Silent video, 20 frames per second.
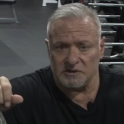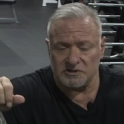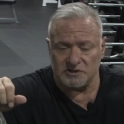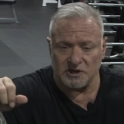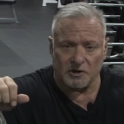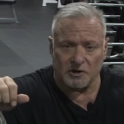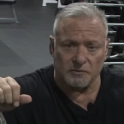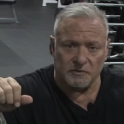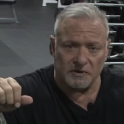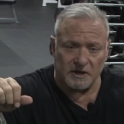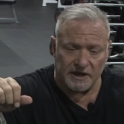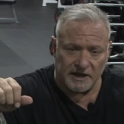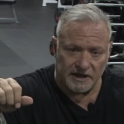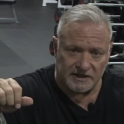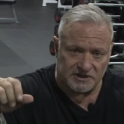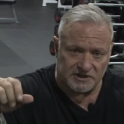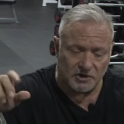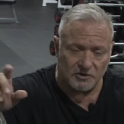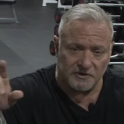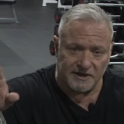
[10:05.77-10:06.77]
So
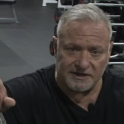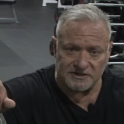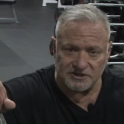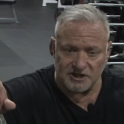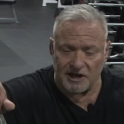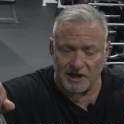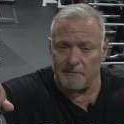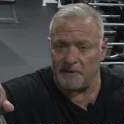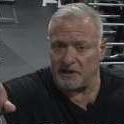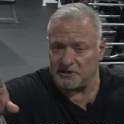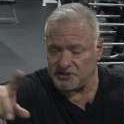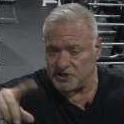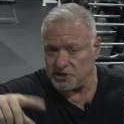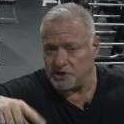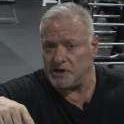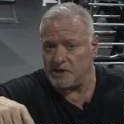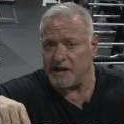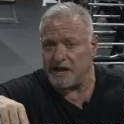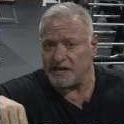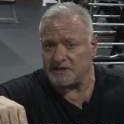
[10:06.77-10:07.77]
until next time, I'll see
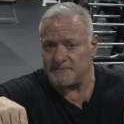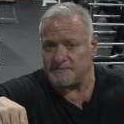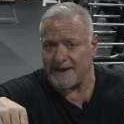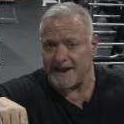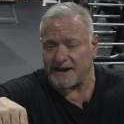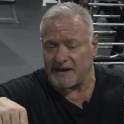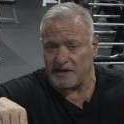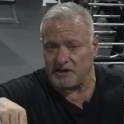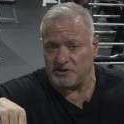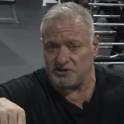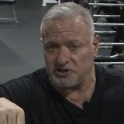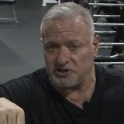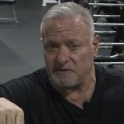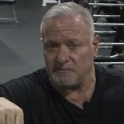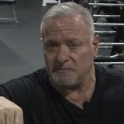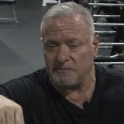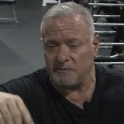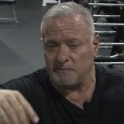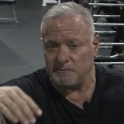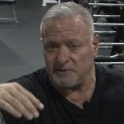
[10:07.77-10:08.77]
you guys back in the
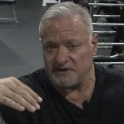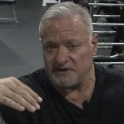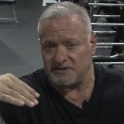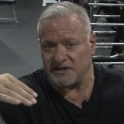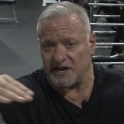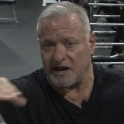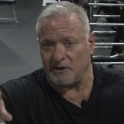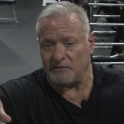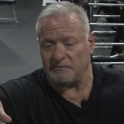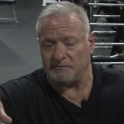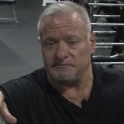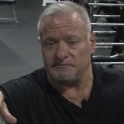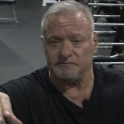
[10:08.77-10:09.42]
gym. Peace out.